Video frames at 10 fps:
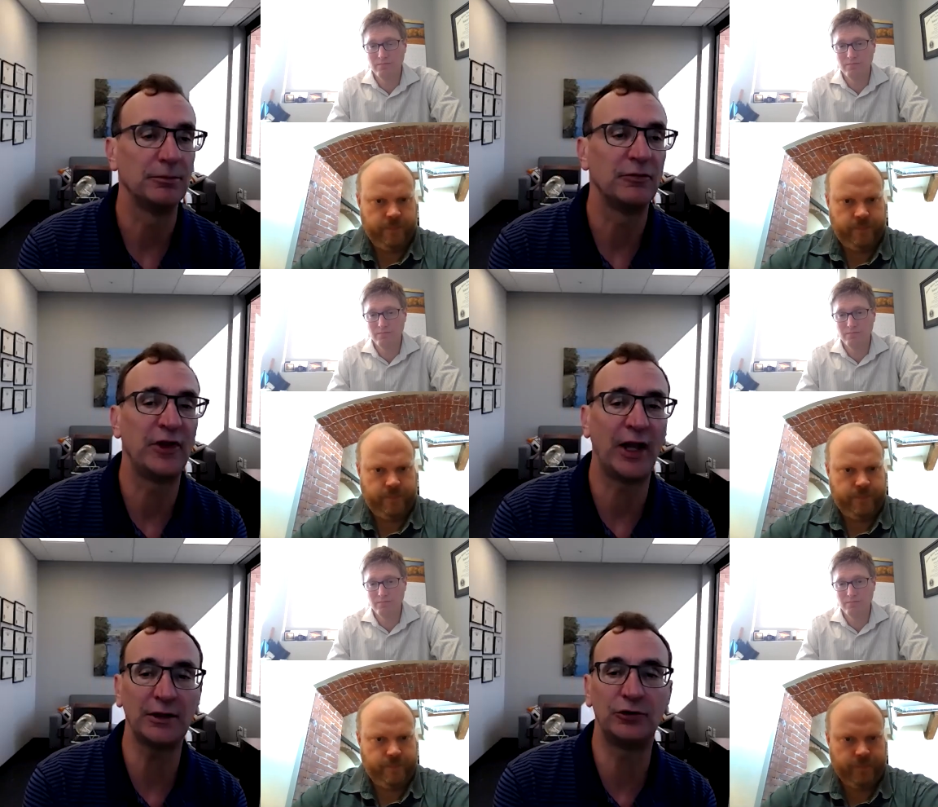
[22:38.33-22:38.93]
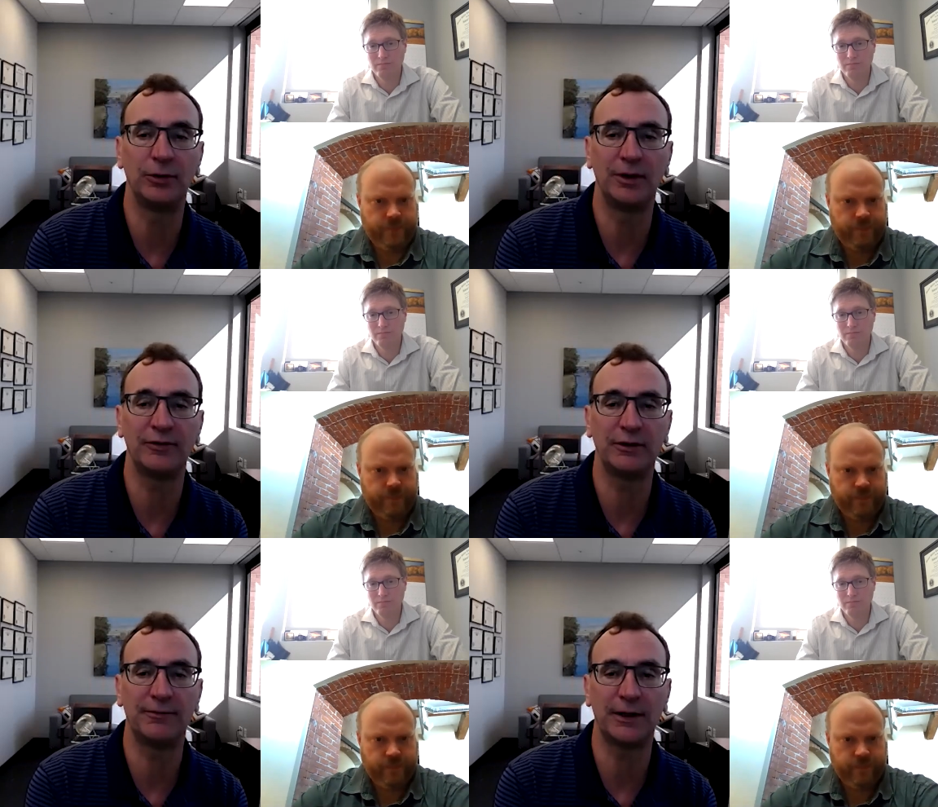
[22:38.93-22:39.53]
Speaker 1: Zach, do you have
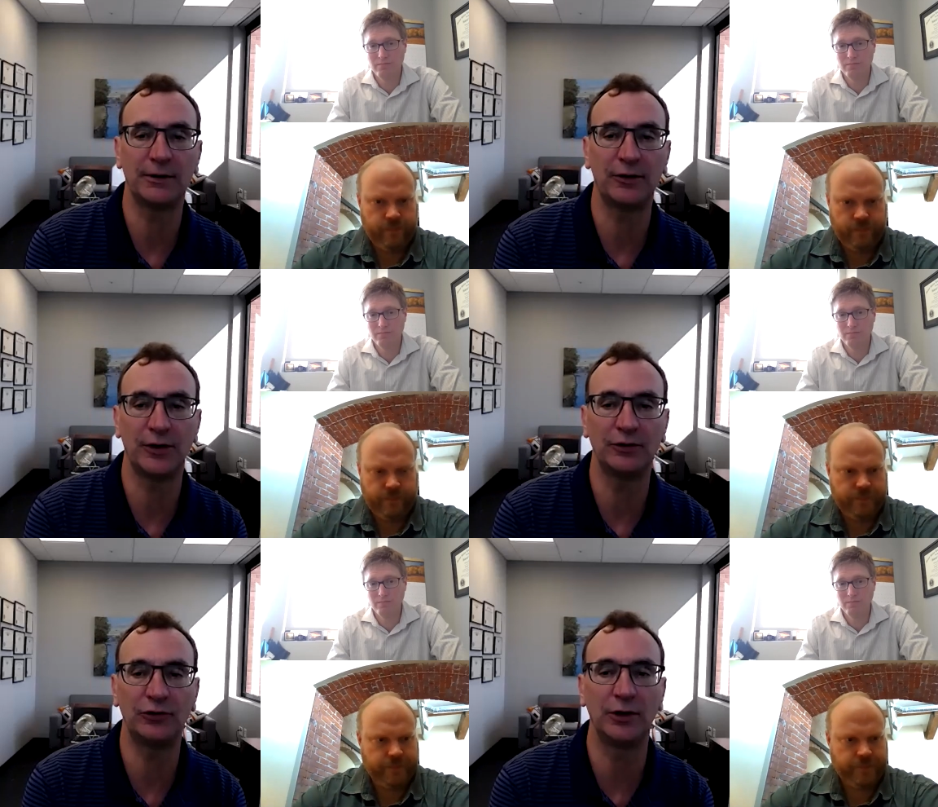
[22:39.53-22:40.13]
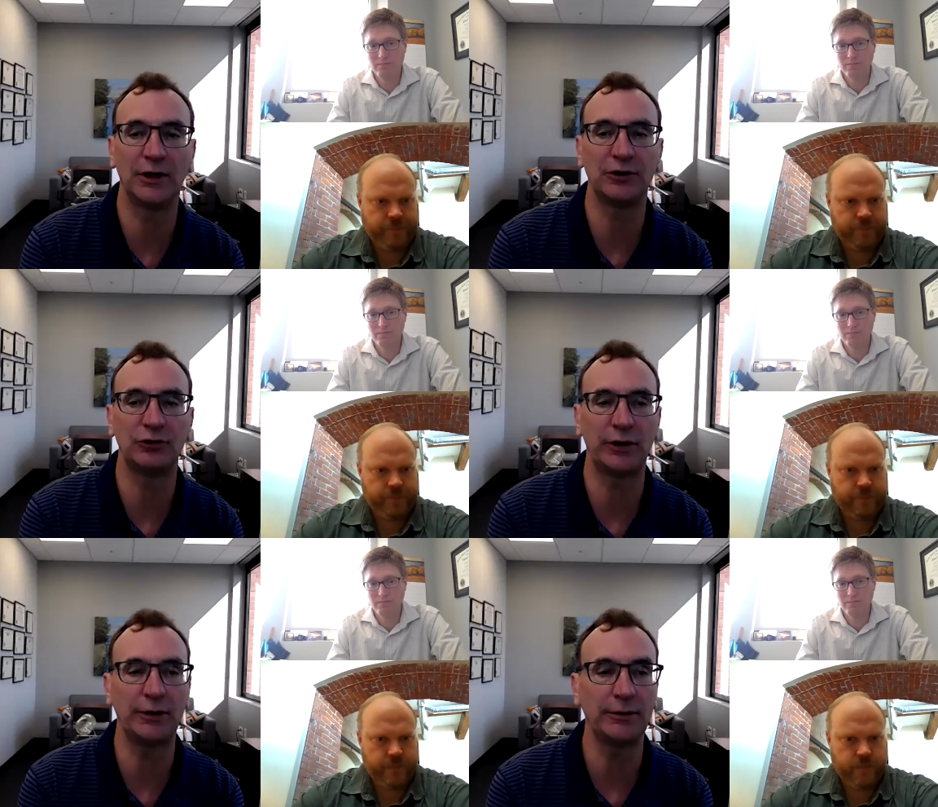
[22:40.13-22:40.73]
any final thoughts you'd like to
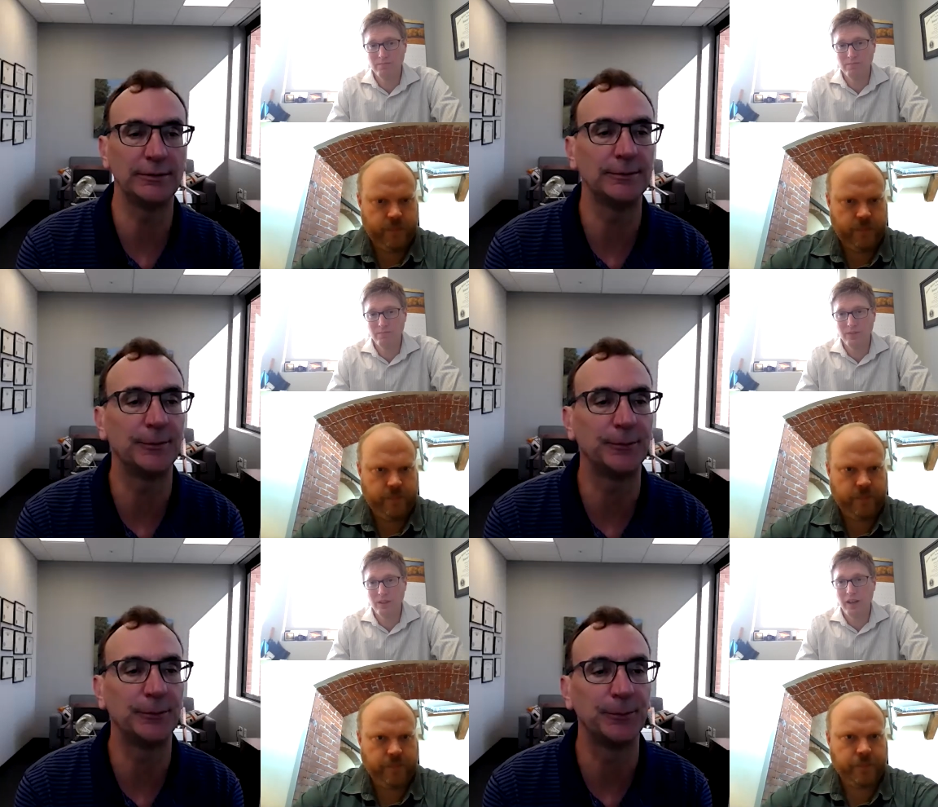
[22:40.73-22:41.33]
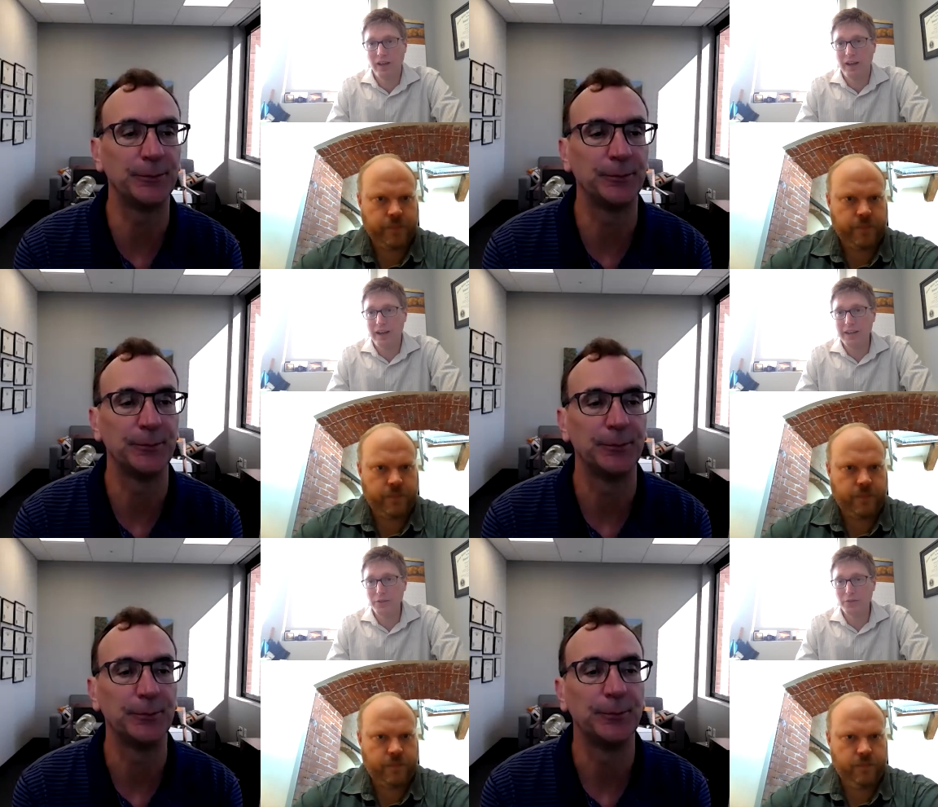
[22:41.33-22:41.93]
share?
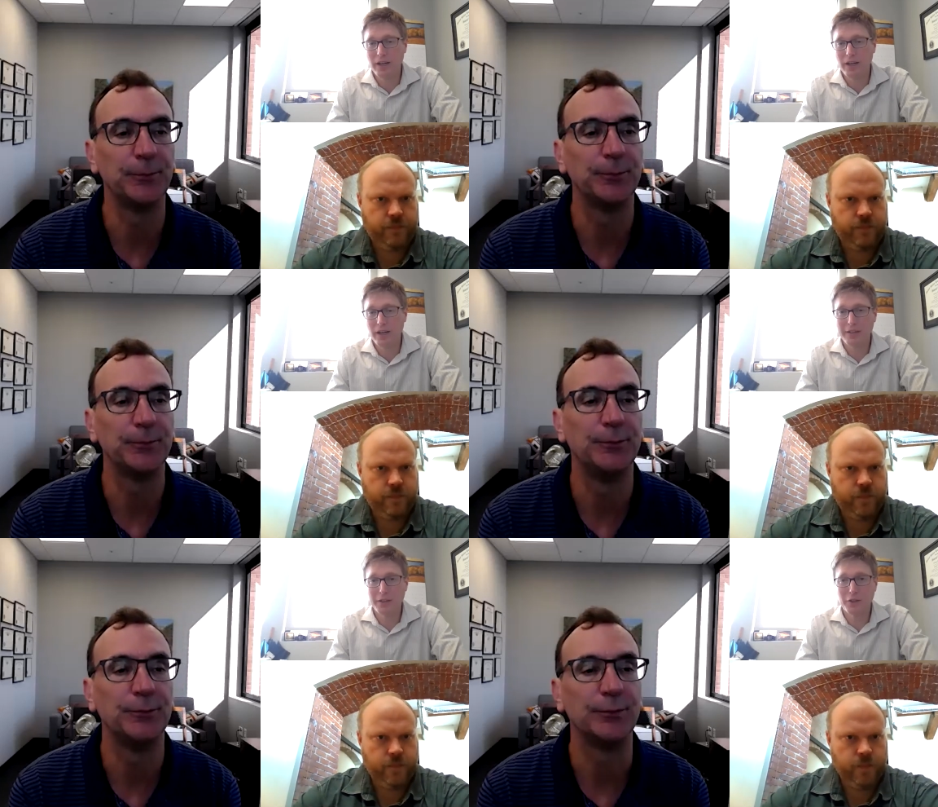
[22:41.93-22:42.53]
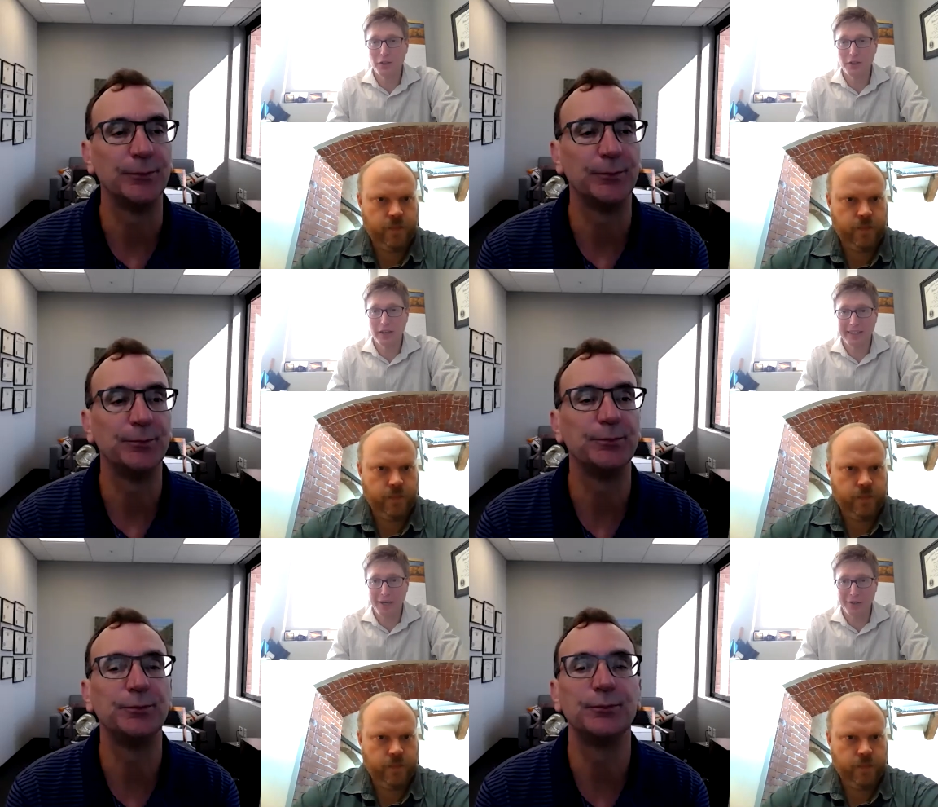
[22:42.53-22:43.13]
Speaker 2: I do not. Good
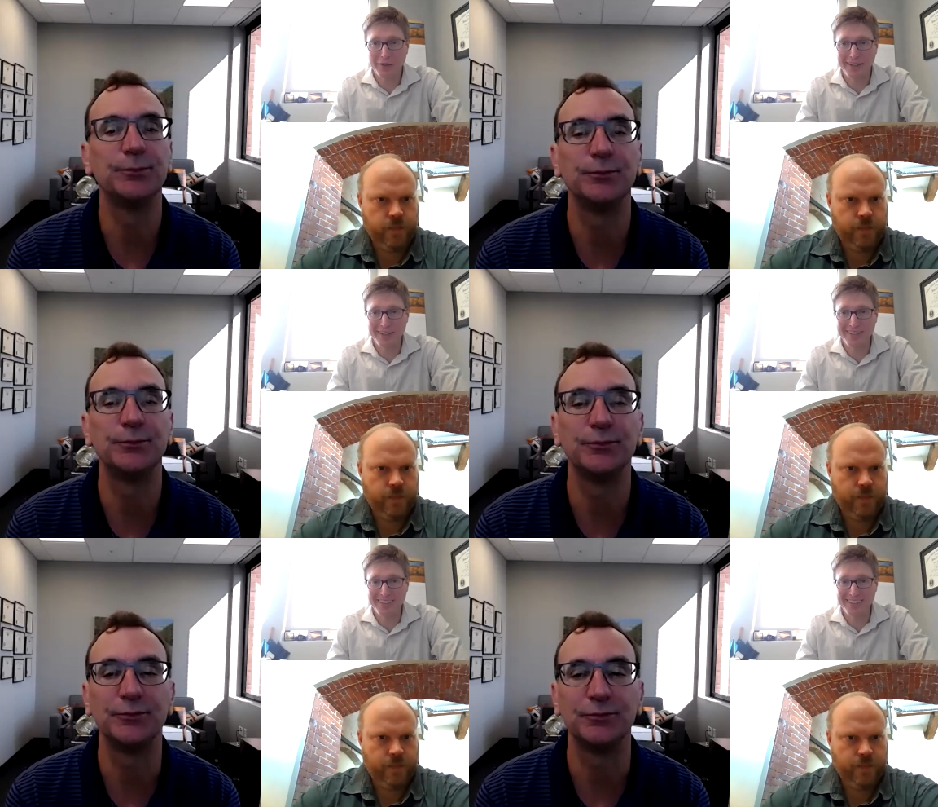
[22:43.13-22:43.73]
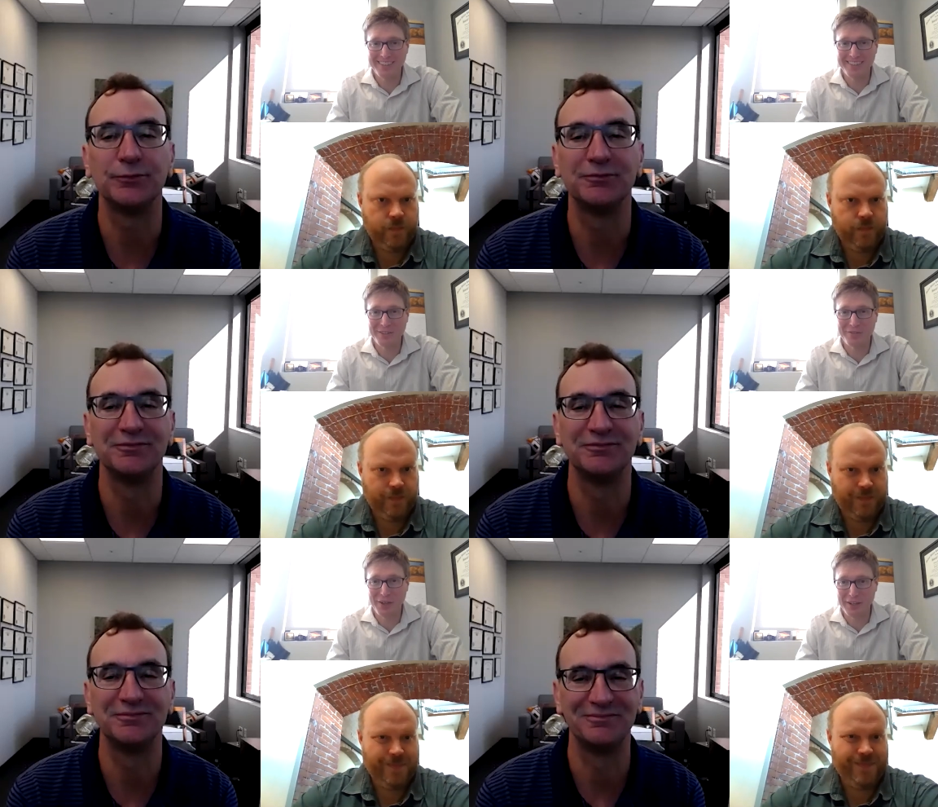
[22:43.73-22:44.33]
luck out there. This is
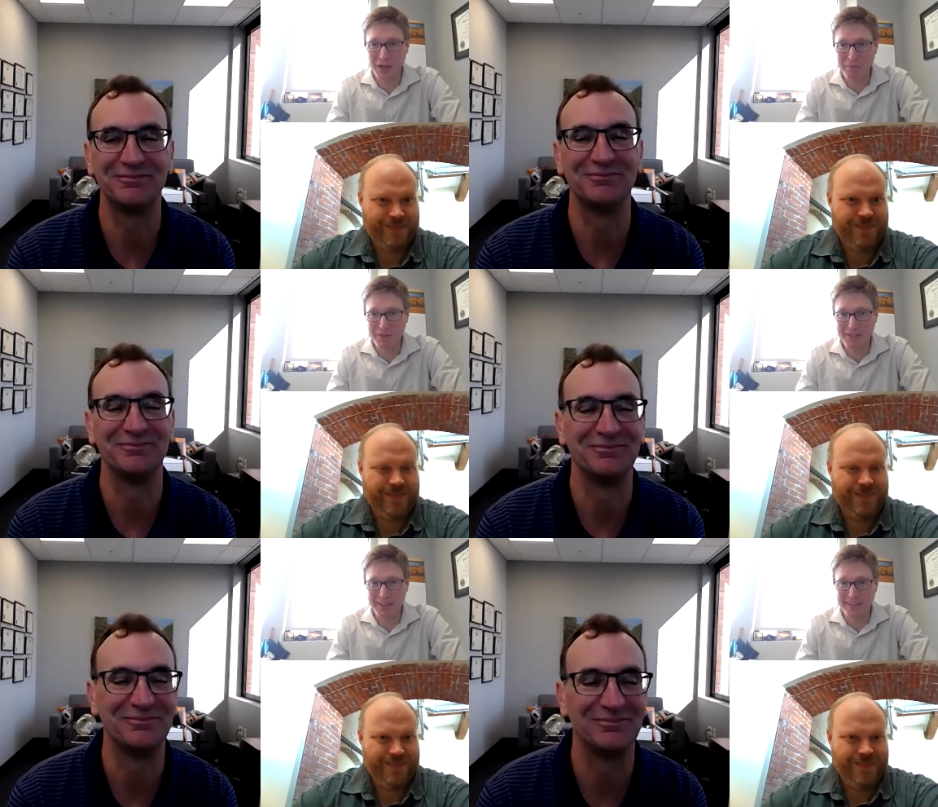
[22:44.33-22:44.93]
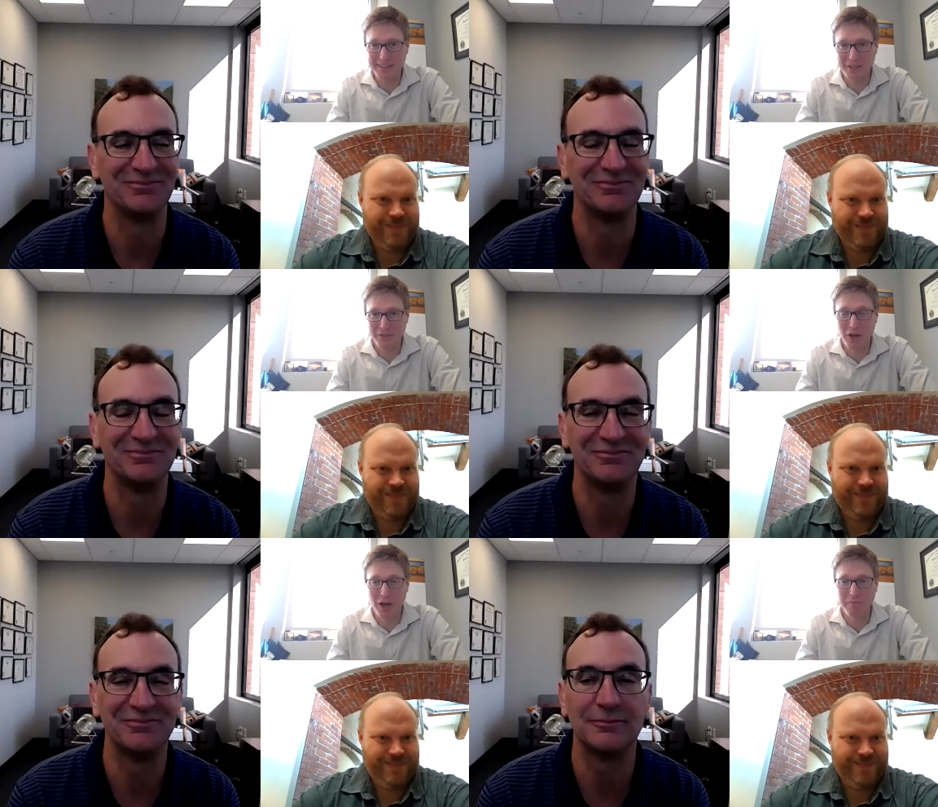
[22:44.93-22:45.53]
a very complicated area
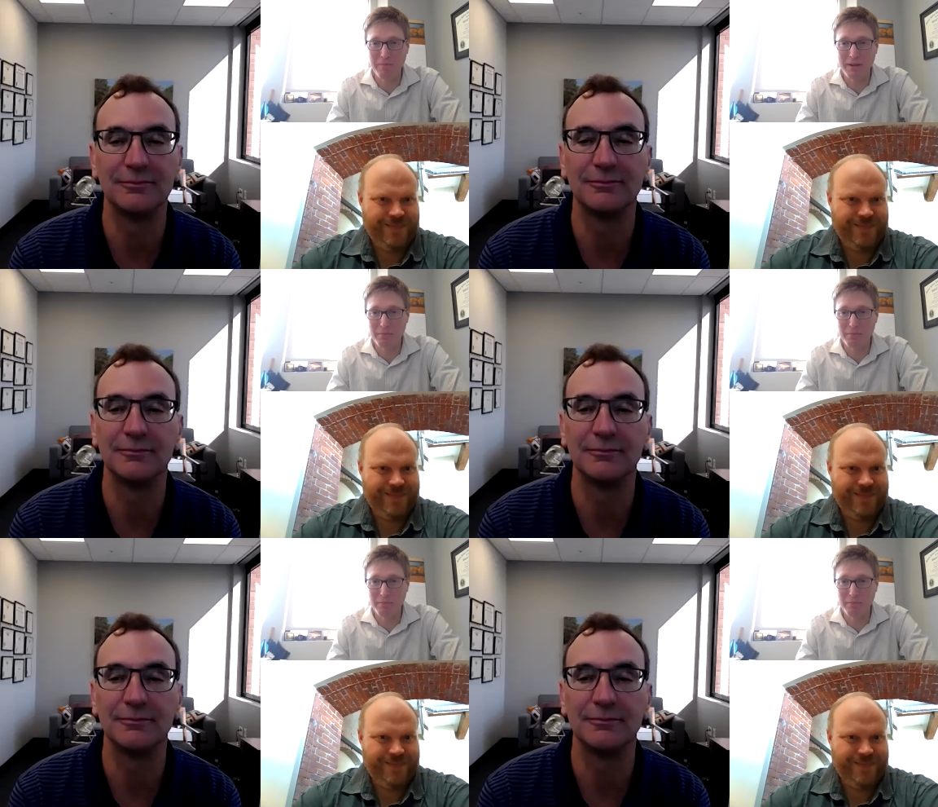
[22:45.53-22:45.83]
of law, made